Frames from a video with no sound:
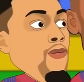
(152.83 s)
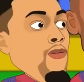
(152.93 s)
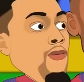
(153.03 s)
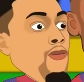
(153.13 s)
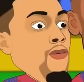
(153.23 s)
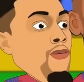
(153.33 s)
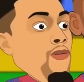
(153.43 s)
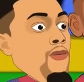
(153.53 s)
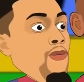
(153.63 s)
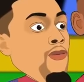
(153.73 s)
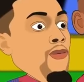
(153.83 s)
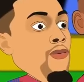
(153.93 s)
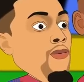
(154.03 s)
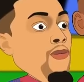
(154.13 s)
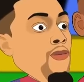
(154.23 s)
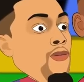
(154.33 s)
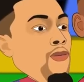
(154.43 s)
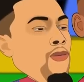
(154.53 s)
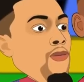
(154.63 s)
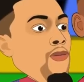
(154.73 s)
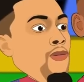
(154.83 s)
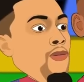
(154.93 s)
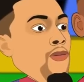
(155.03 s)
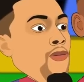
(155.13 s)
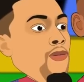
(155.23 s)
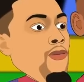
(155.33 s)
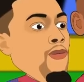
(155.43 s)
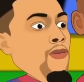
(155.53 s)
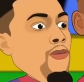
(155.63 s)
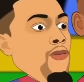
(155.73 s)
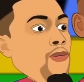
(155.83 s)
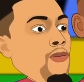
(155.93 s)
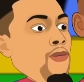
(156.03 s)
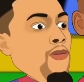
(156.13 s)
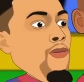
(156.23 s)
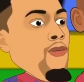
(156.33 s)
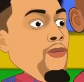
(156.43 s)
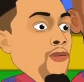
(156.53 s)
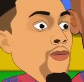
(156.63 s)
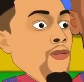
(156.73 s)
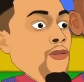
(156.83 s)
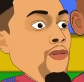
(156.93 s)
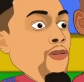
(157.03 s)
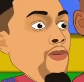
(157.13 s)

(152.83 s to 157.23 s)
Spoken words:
(silent)